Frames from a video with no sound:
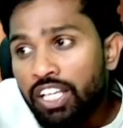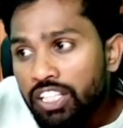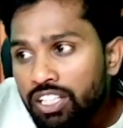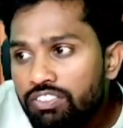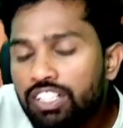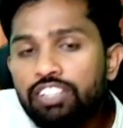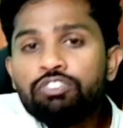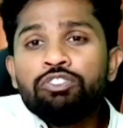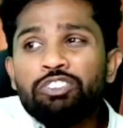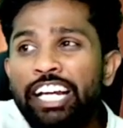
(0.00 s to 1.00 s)
Even if
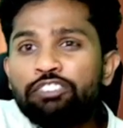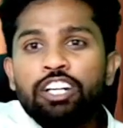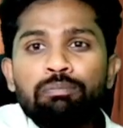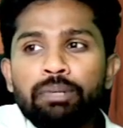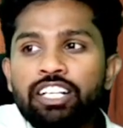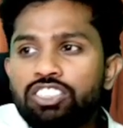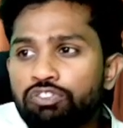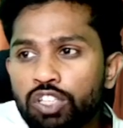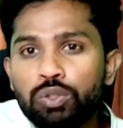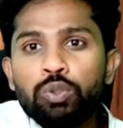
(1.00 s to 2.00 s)
at one place, if
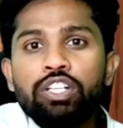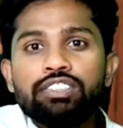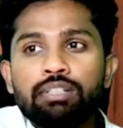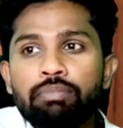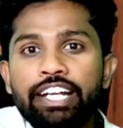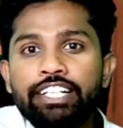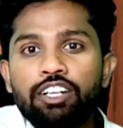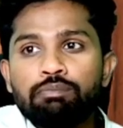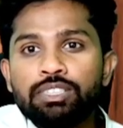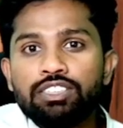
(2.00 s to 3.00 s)
you're doing some kind
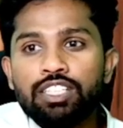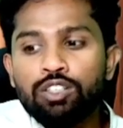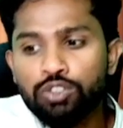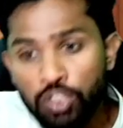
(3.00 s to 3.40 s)
of mistake also,